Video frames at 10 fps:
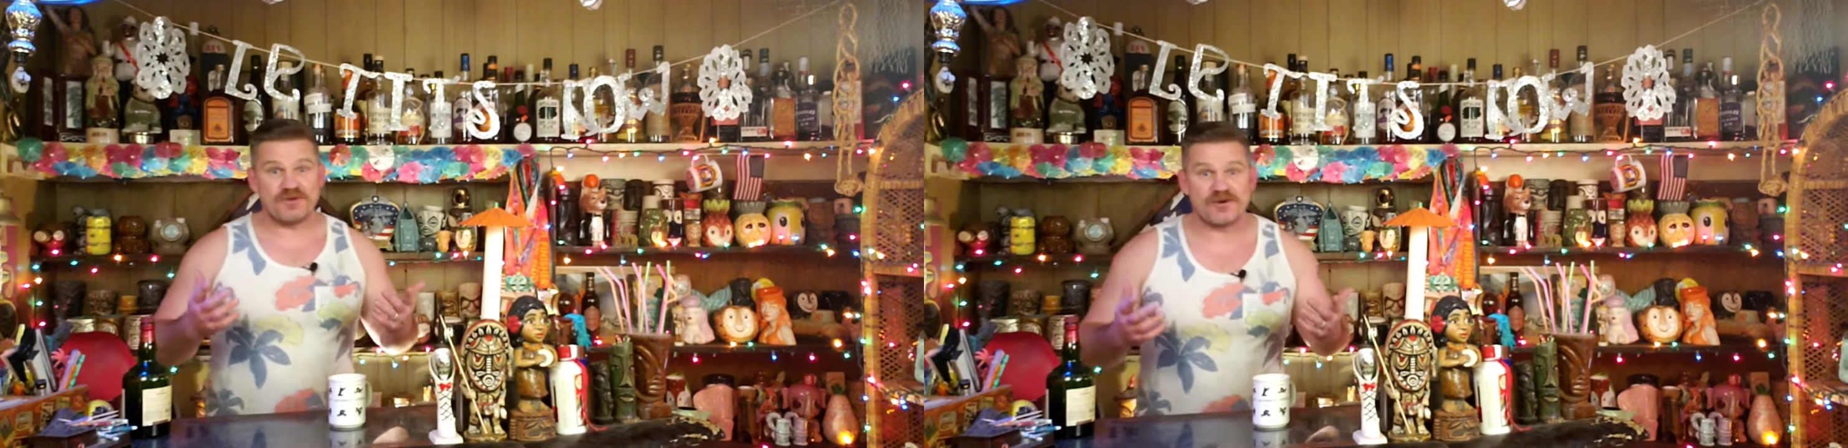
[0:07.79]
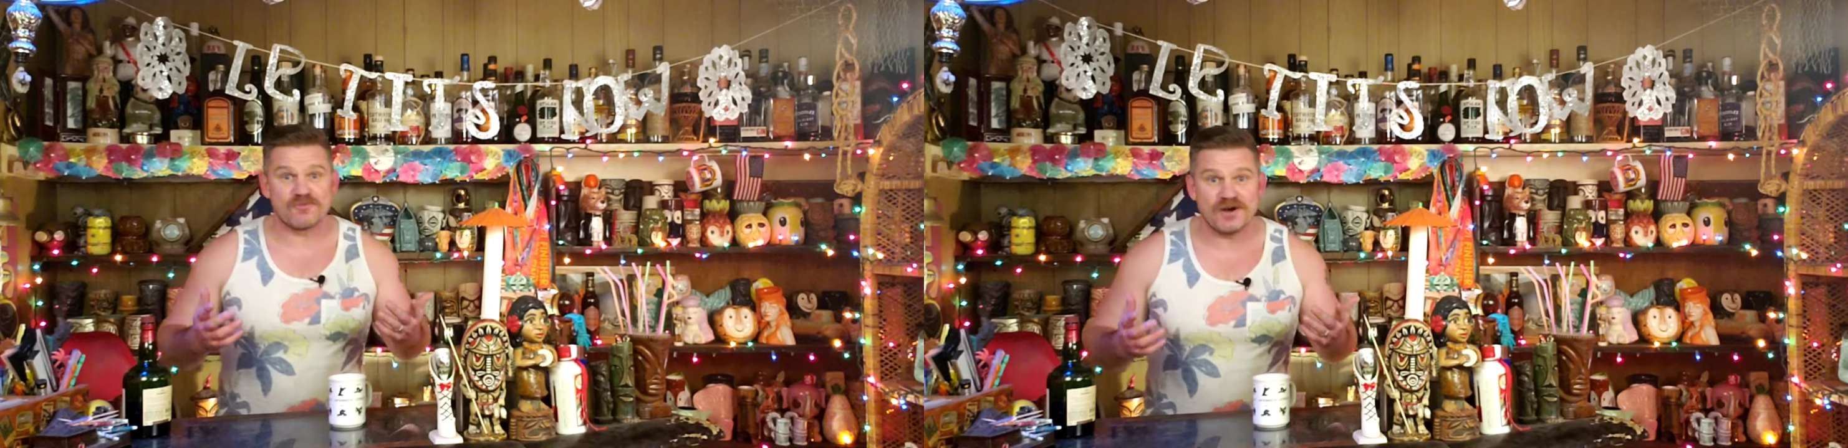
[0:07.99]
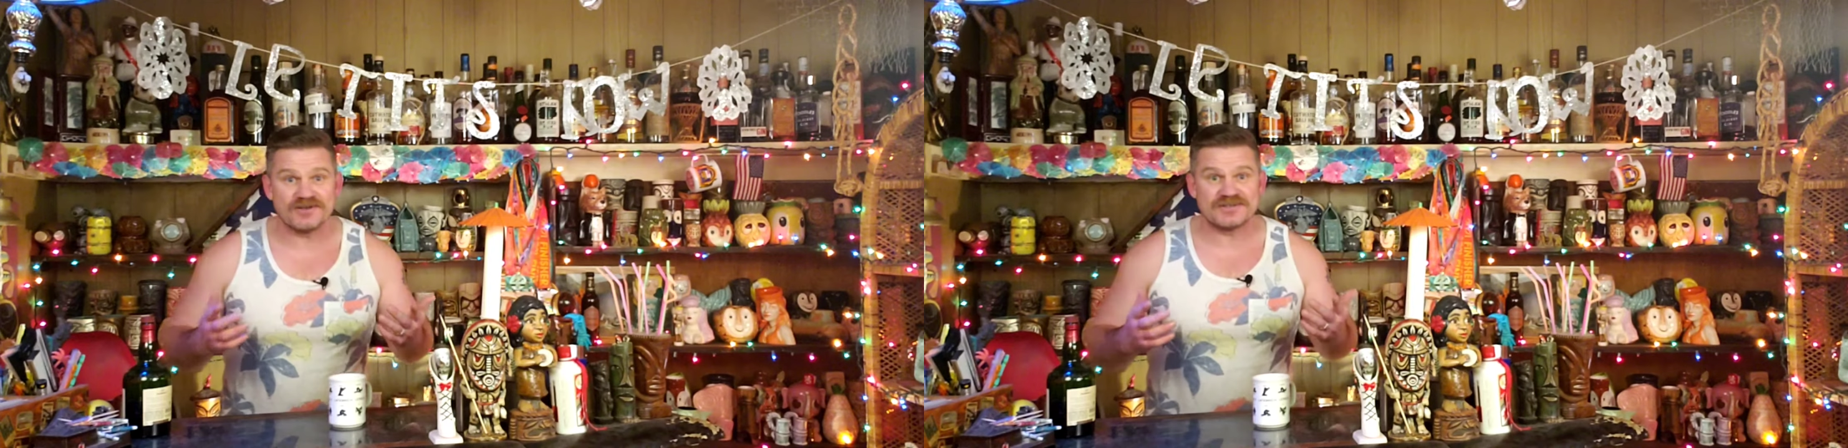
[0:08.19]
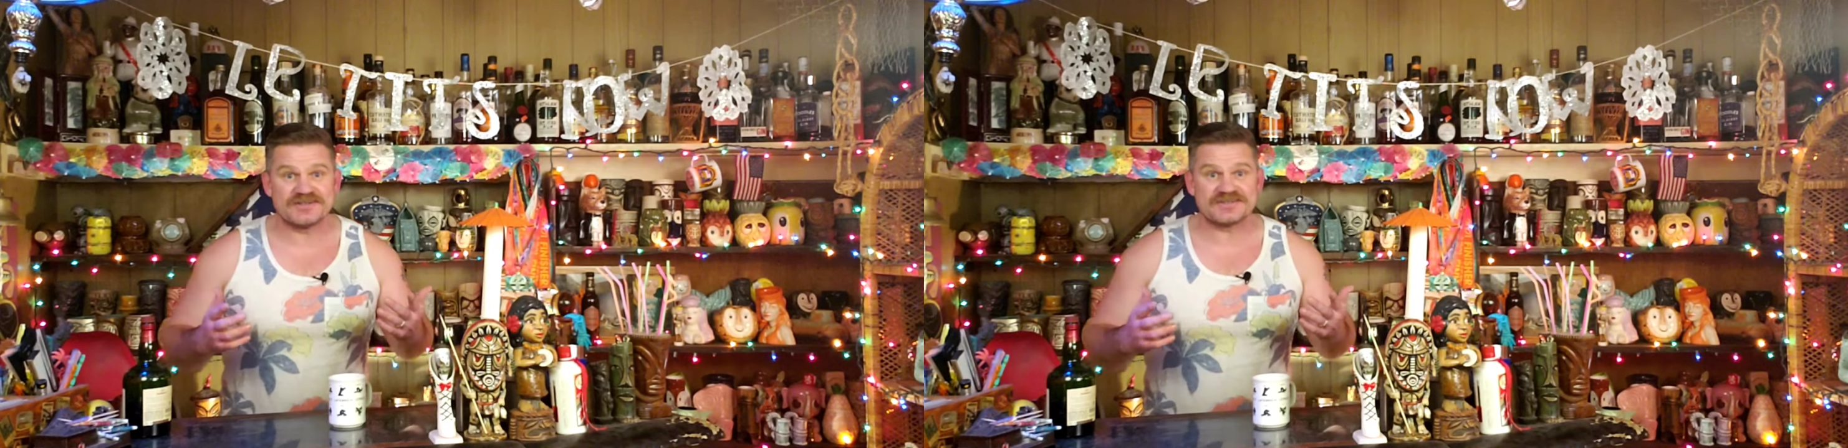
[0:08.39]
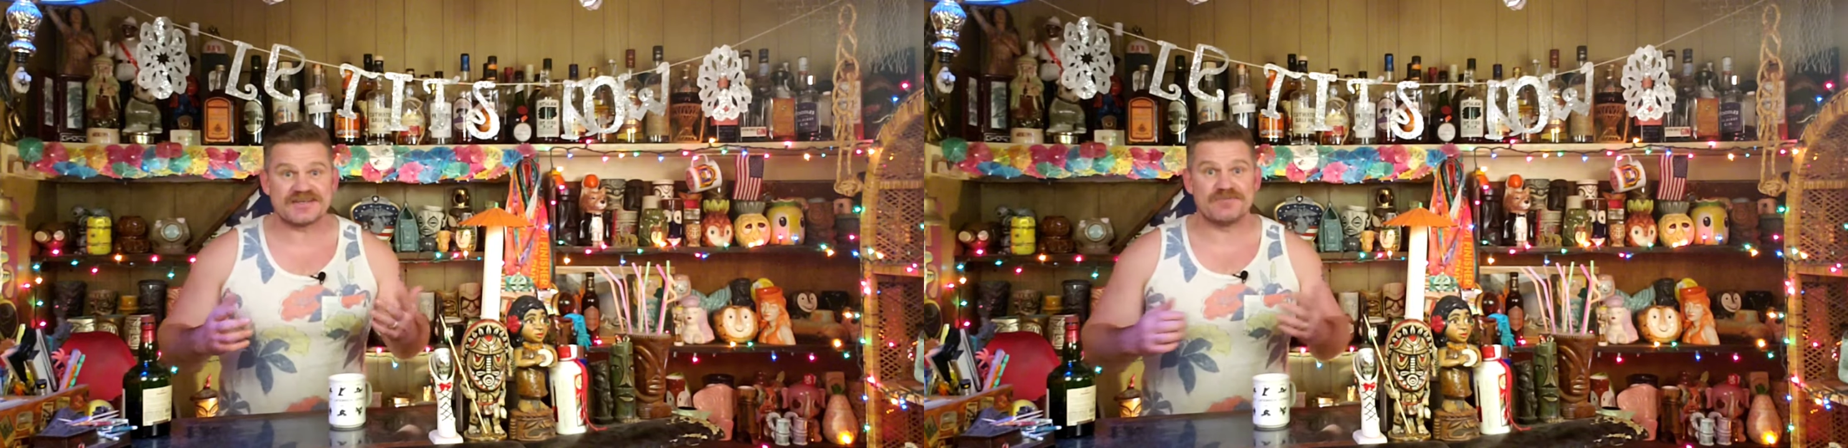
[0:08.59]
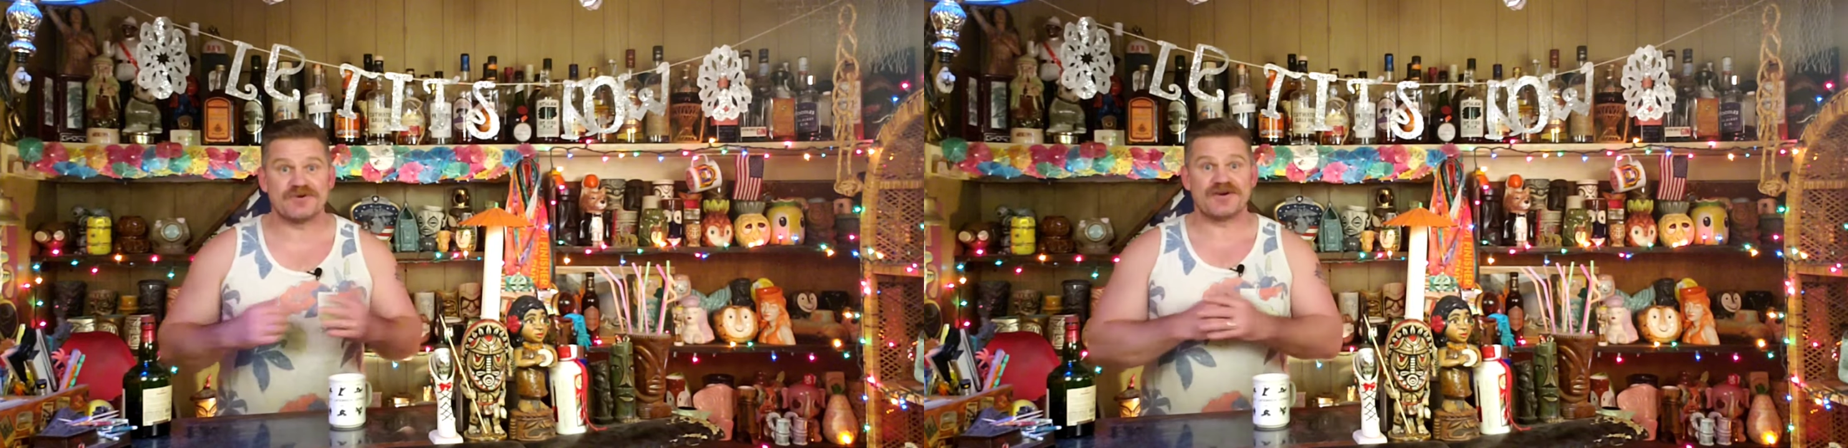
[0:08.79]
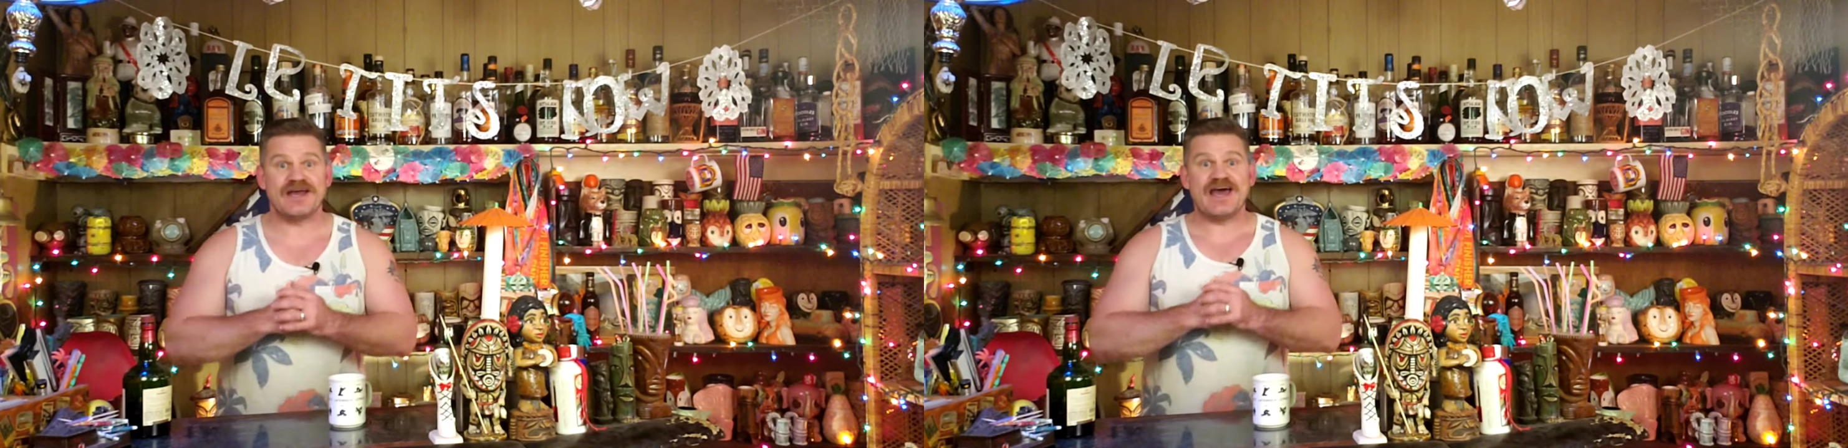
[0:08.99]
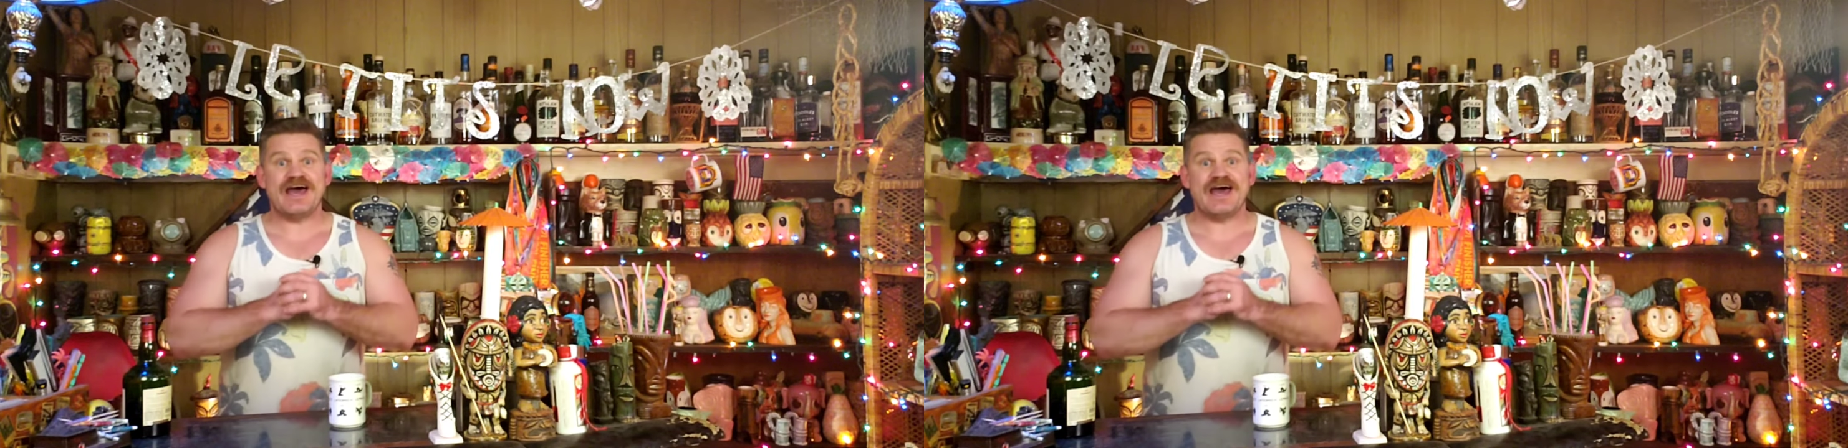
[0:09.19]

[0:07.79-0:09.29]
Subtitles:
we are well into December,